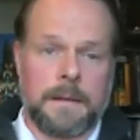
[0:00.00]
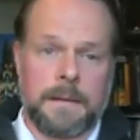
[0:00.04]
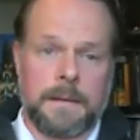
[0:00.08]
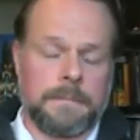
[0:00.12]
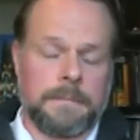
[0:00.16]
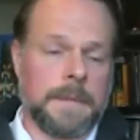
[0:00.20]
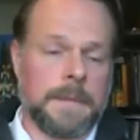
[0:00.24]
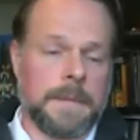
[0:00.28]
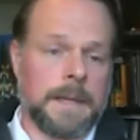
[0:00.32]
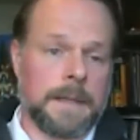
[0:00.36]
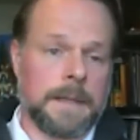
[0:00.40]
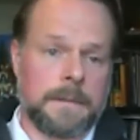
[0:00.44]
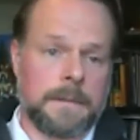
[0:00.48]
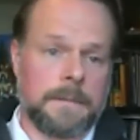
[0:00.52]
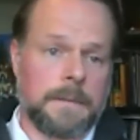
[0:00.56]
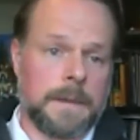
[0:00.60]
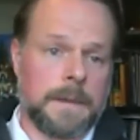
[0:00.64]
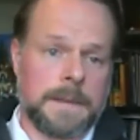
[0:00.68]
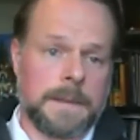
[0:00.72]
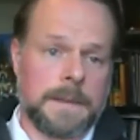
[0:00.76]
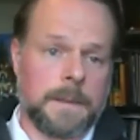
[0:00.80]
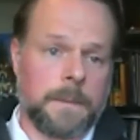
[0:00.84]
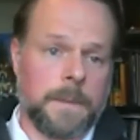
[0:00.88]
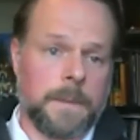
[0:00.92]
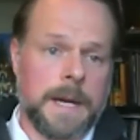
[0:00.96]
that's what
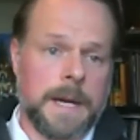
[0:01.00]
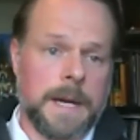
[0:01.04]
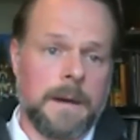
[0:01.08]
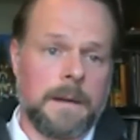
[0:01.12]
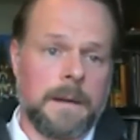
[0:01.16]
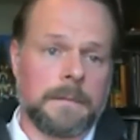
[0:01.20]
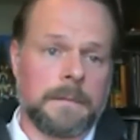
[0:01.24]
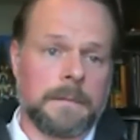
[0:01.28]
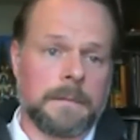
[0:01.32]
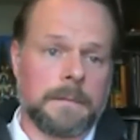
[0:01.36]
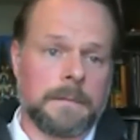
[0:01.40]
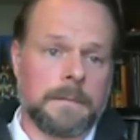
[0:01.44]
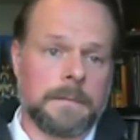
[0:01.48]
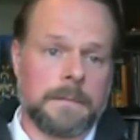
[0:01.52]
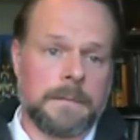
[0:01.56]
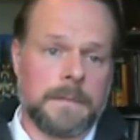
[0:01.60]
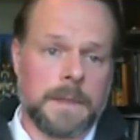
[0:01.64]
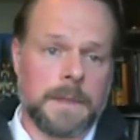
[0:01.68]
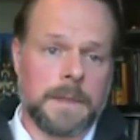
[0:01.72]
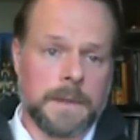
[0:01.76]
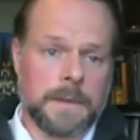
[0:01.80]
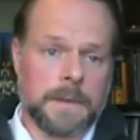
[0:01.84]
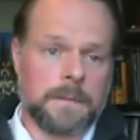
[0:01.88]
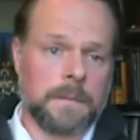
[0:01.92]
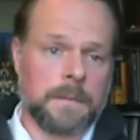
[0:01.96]
it's about.
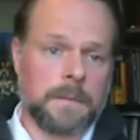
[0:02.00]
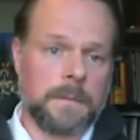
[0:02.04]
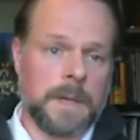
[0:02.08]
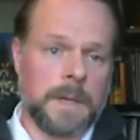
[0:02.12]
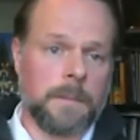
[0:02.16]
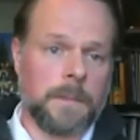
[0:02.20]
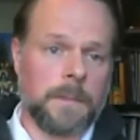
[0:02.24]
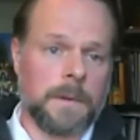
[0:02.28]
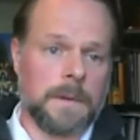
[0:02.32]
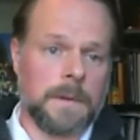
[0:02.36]
Just remember,